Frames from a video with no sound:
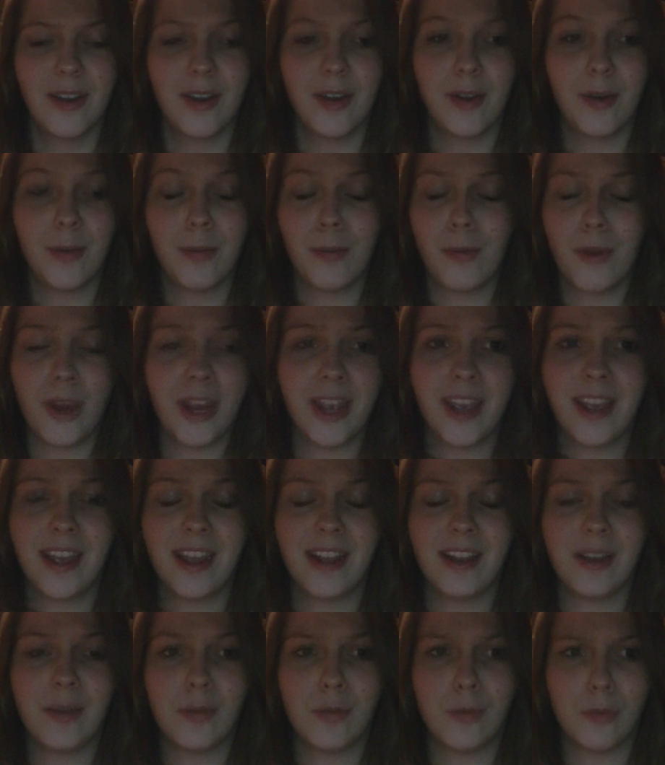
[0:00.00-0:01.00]
or breaking
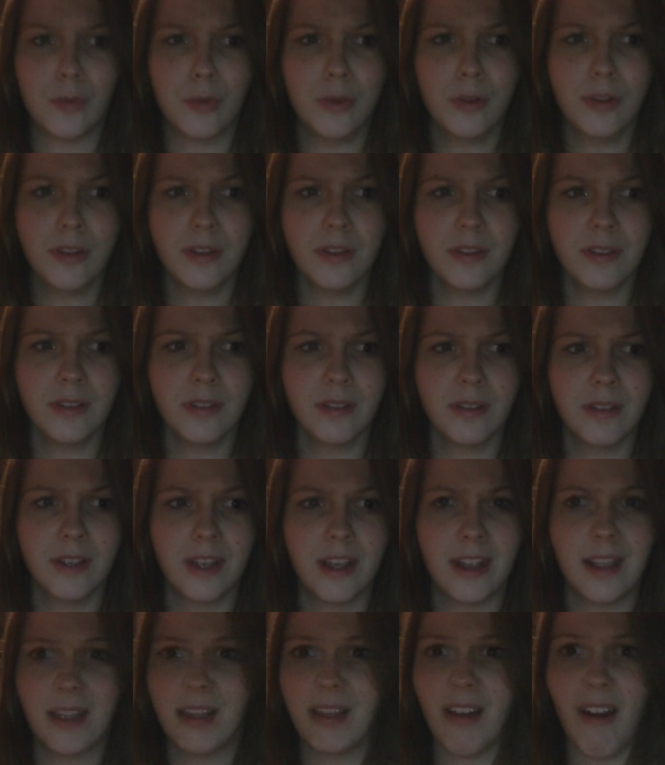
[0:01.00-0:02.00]
any rules
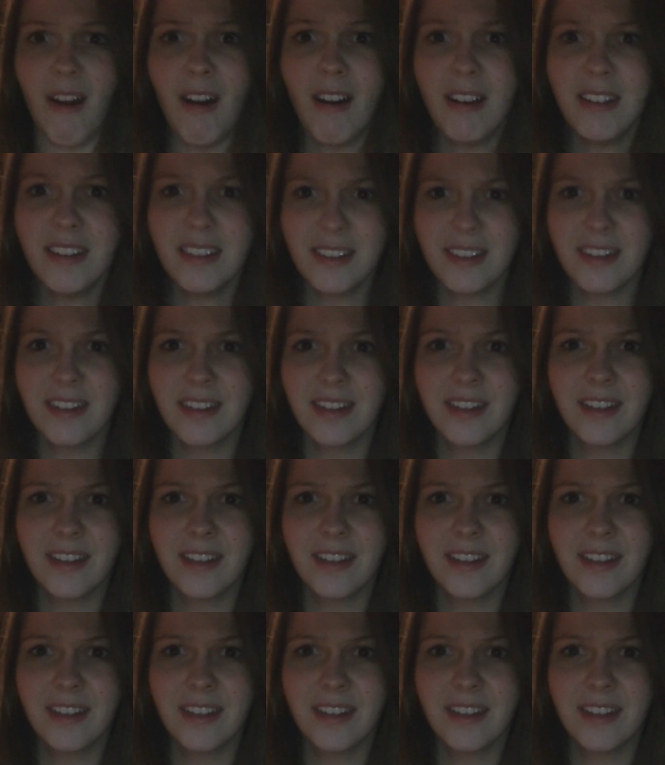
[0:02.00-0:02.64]
and laws,